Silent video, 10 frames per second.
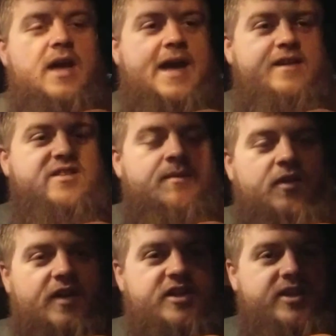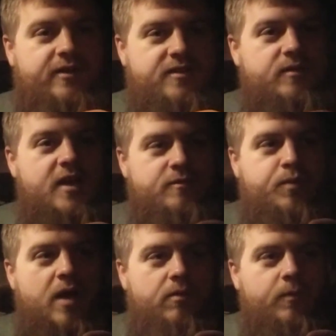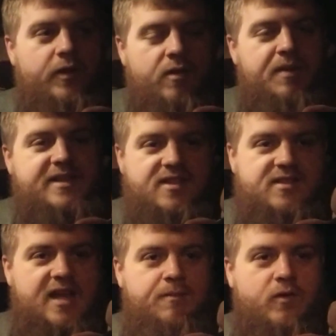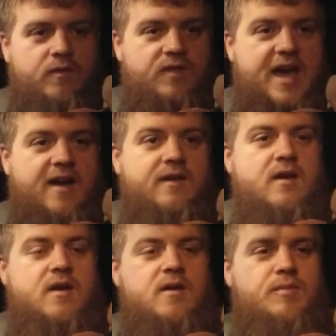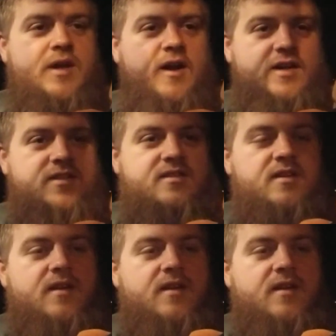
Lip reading: And Simulation is probably the best example of that, because